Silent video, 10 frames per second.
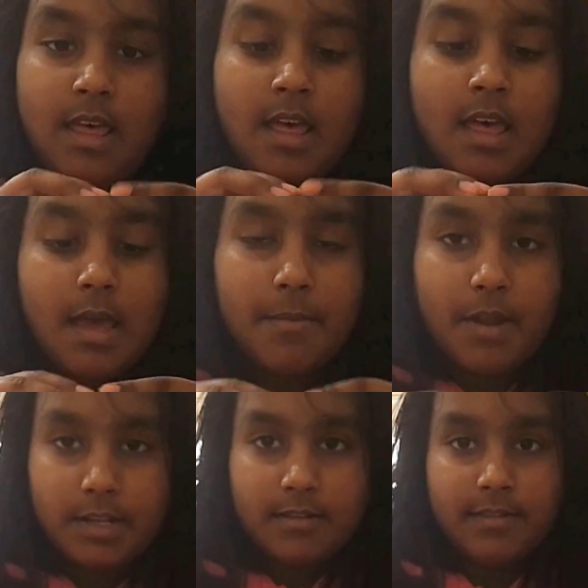I'm
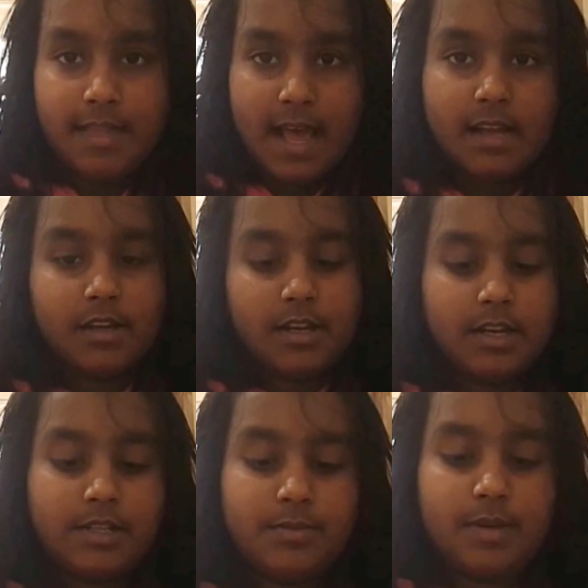not that good at
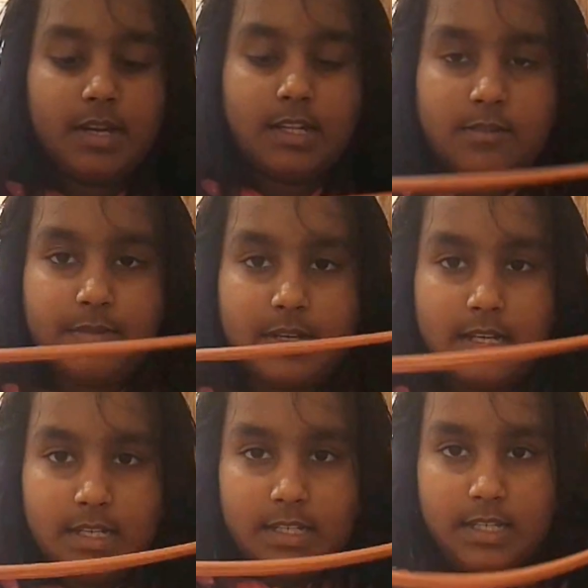swirls, but